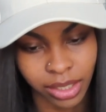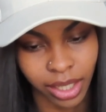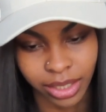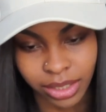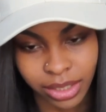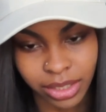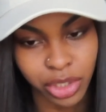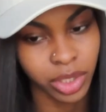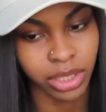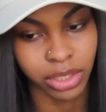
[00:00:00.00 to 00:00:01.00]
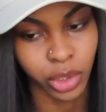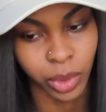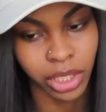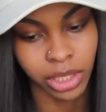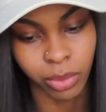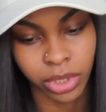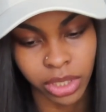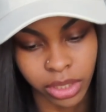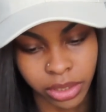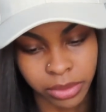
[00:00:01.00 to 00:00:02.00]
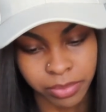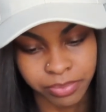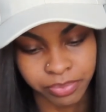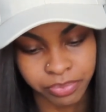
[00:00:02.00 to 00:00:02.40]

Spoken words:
Like, you can do any one of them.